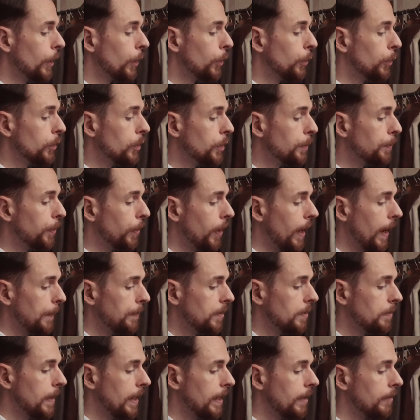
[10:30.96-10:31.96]
could you
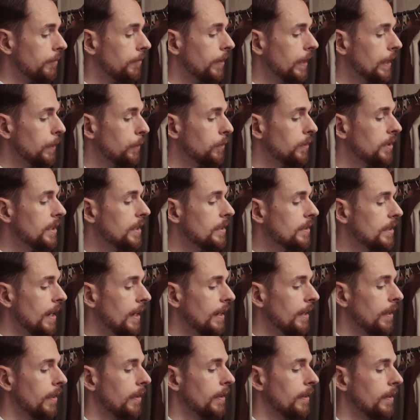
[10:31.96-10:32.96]
perhaps make a video
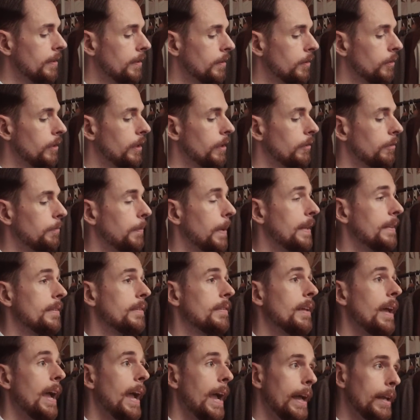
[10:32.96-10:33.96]
detailing the history of
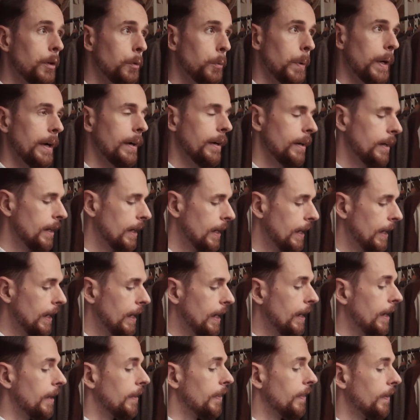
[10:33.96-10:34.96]
men's headwear?
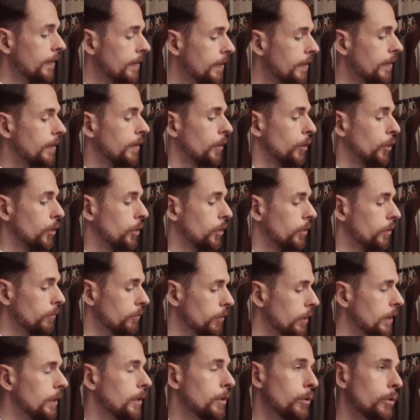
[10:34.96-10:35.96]
This is a
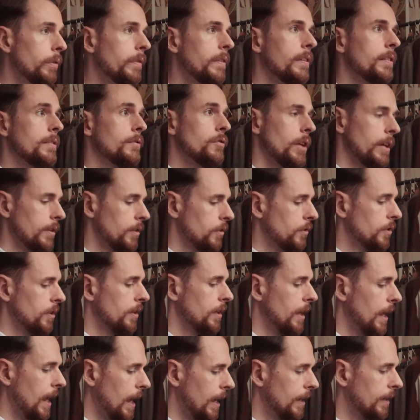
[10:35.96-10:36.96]
really cool
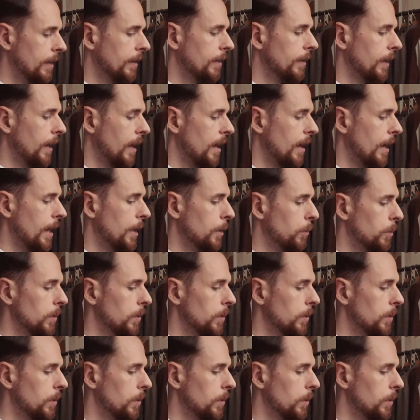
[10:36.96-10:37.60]
suggestion and I